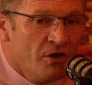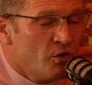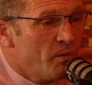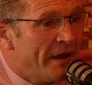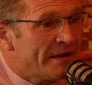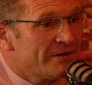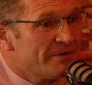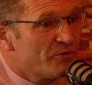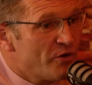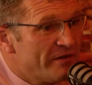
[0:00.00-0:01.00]
I look back and
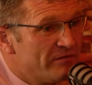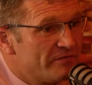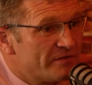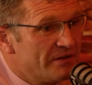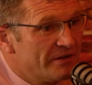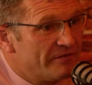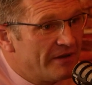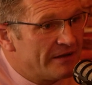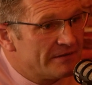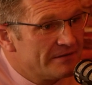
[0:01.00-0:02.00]
I'm grateful for the life I
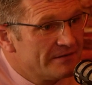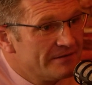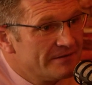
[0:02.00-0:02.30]
had